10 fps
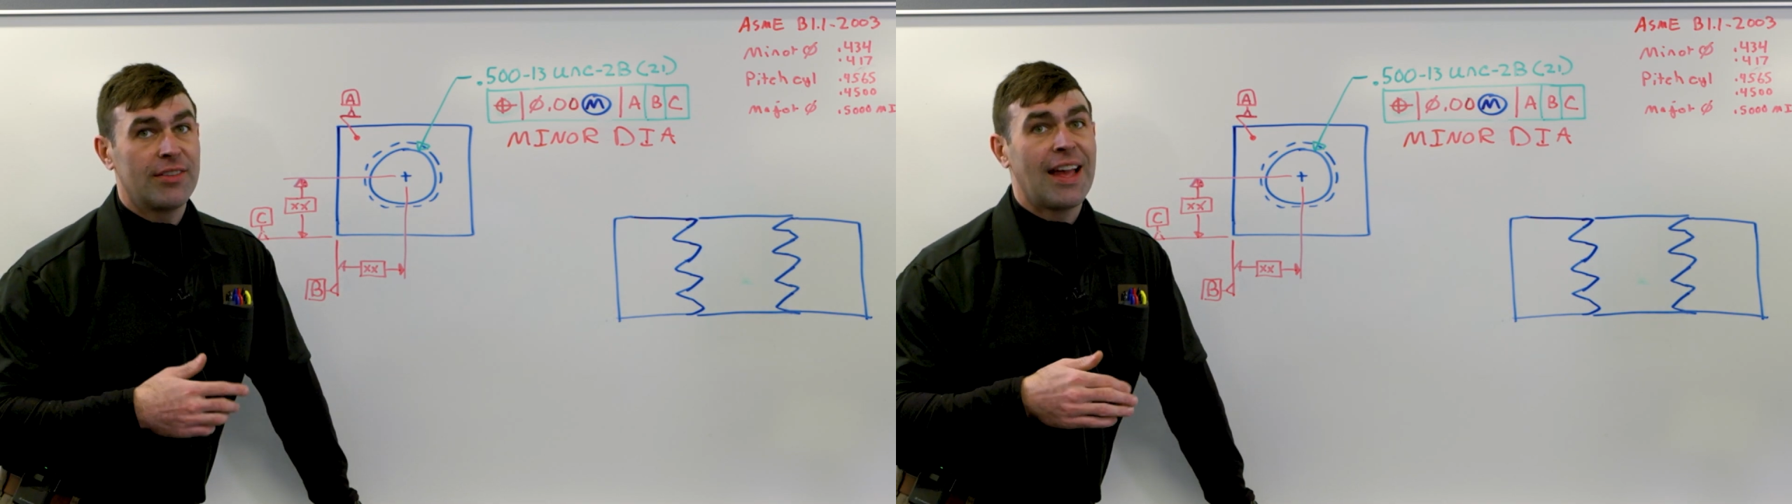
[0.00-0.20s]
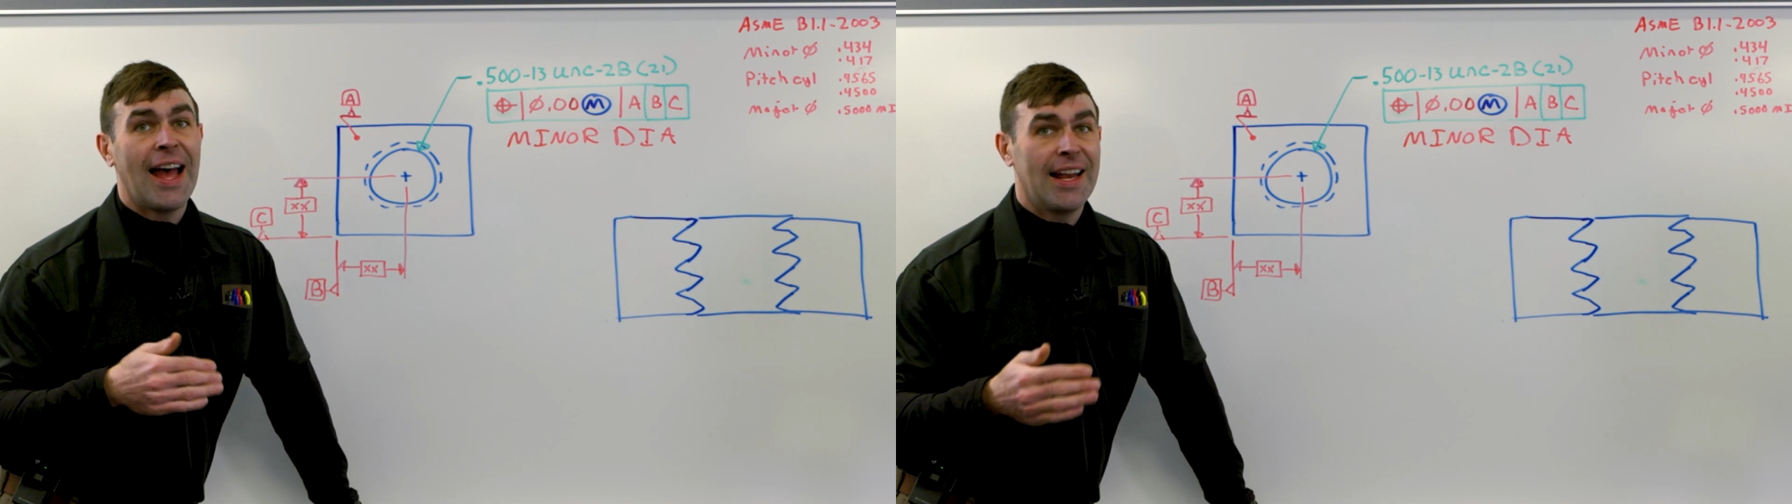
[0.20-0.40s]

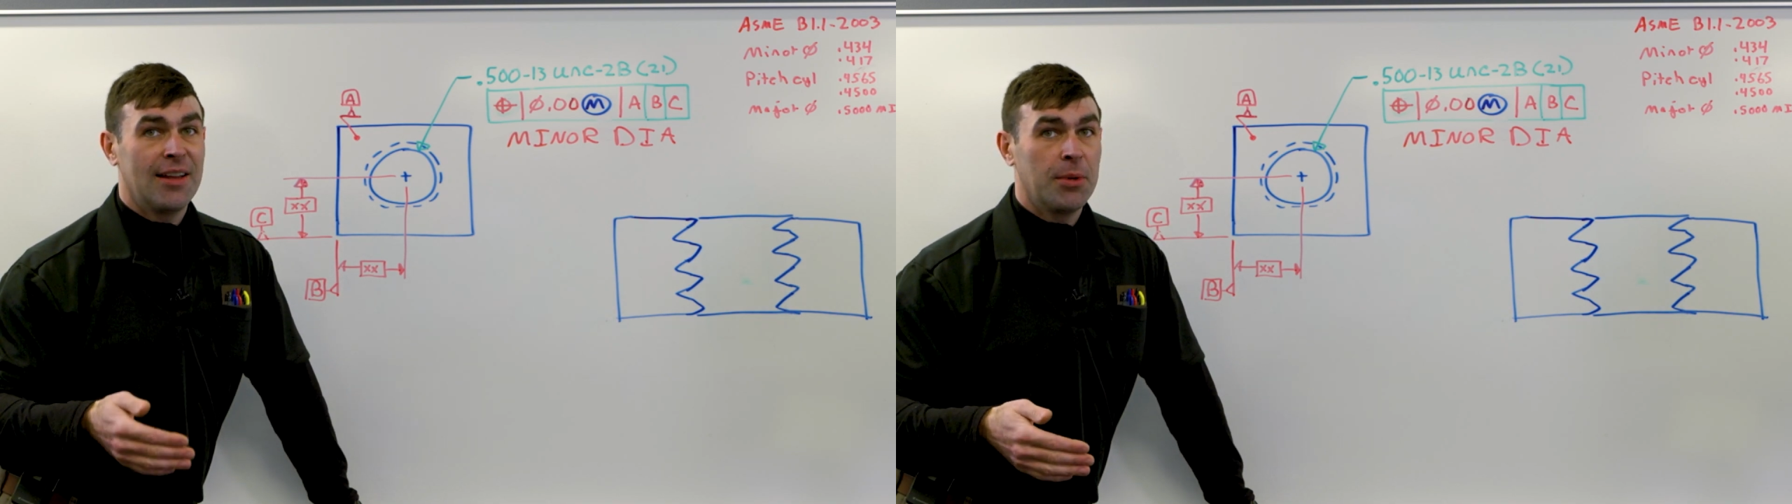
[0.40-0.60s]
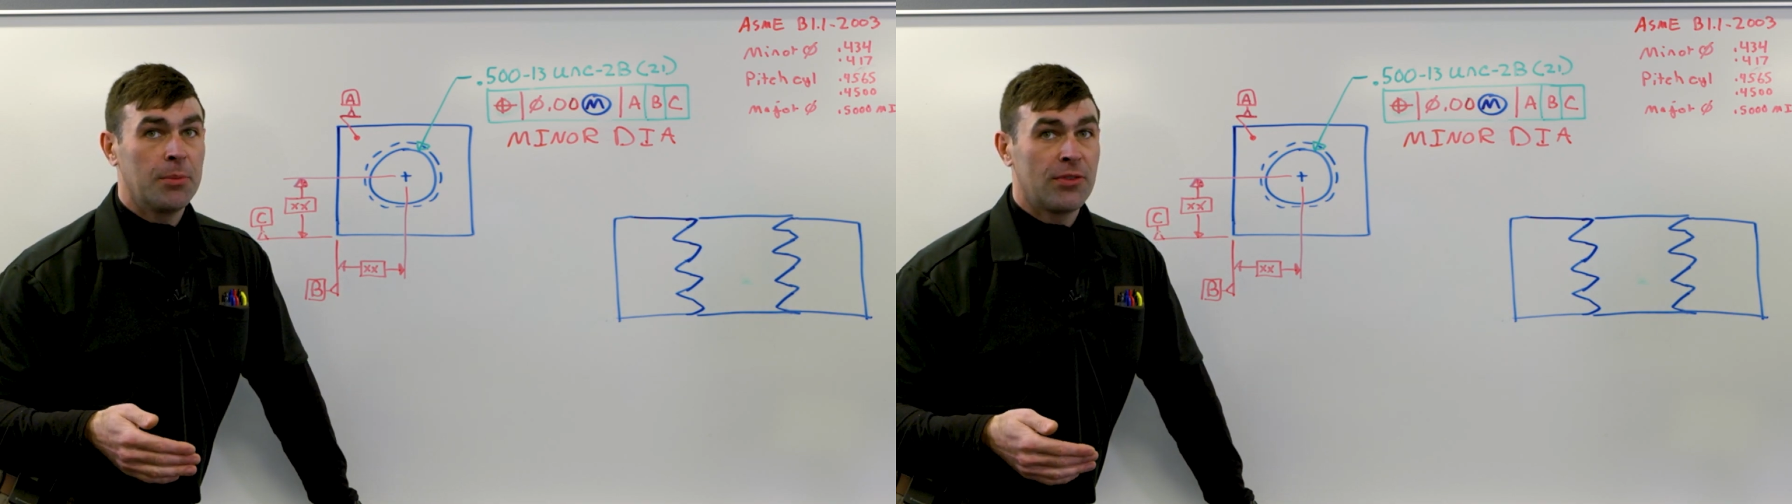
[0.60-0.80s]
It's at
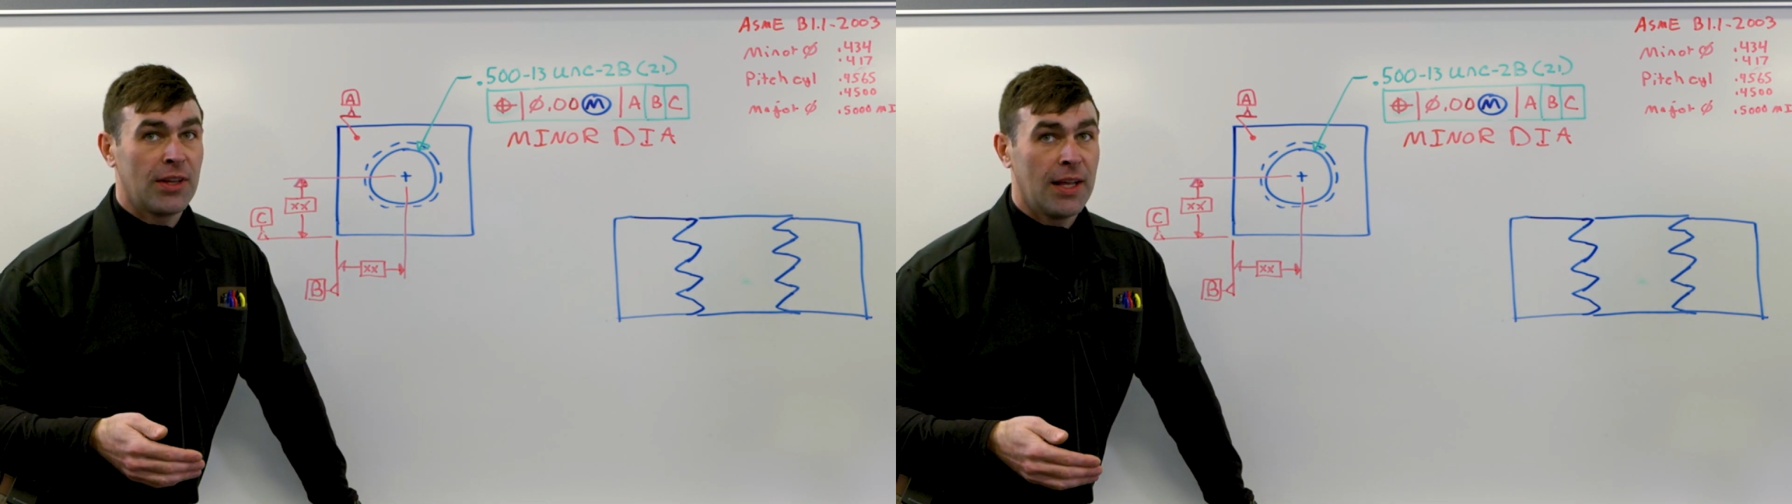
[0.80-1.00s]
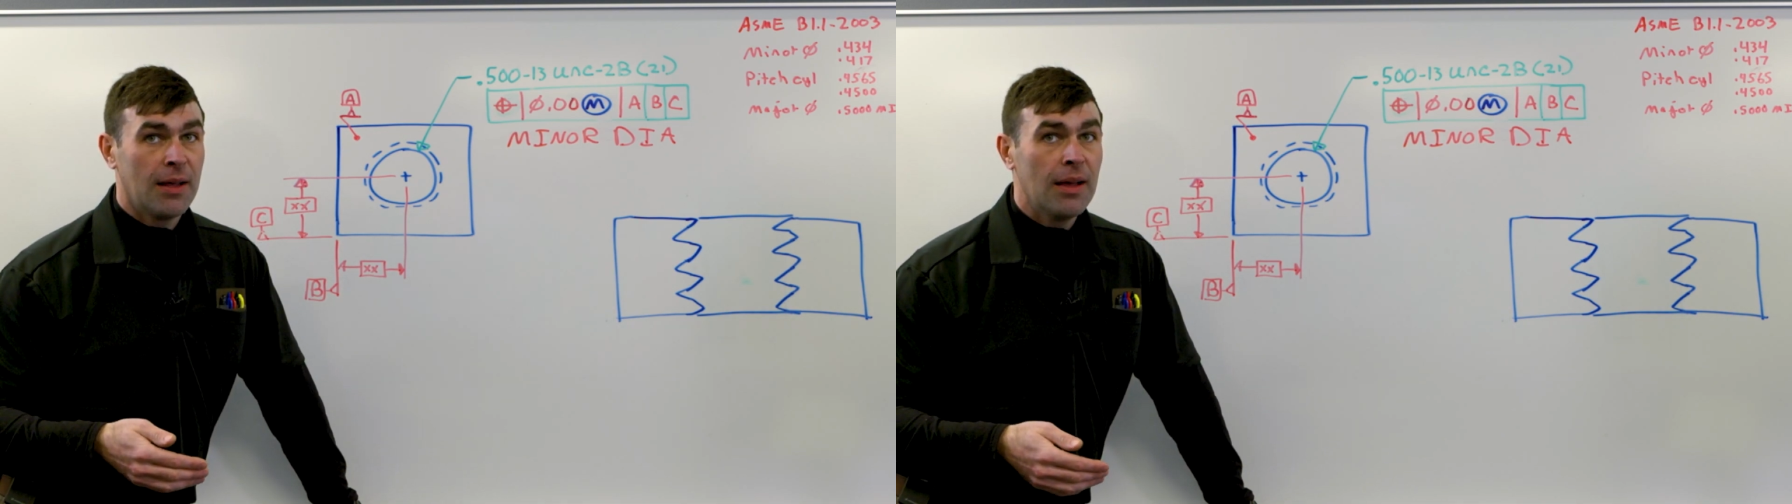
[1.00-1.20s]

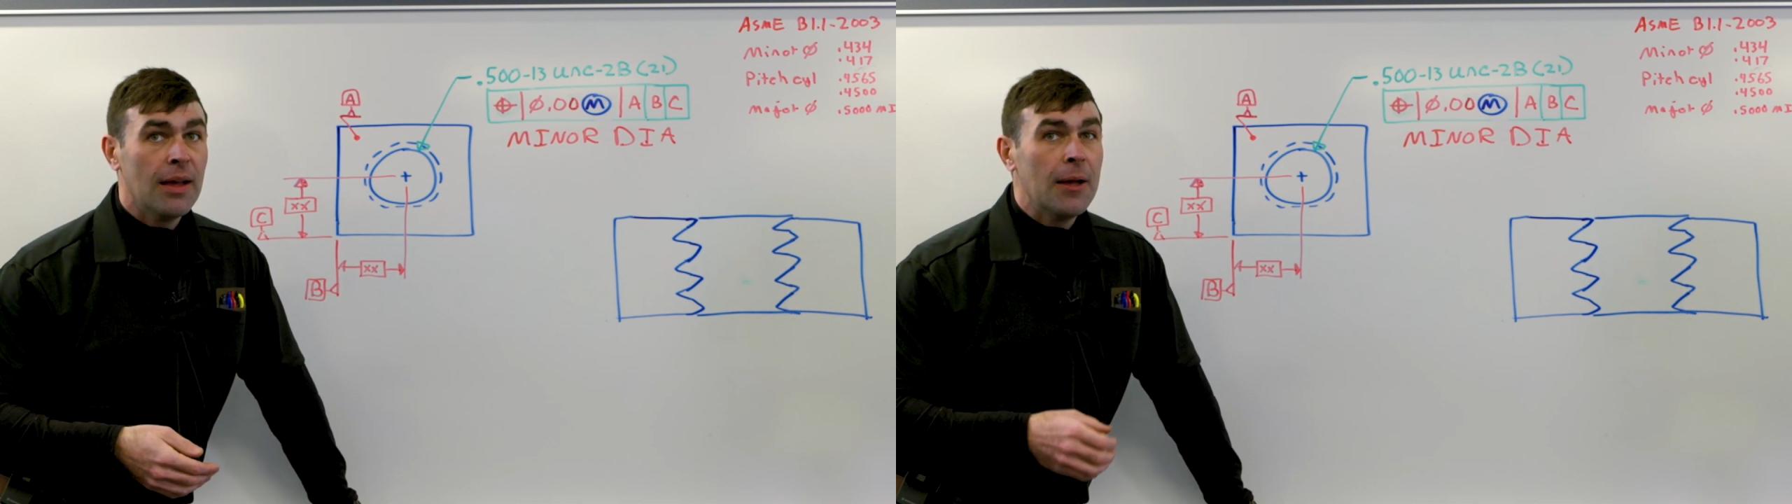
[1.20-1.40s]
MMC,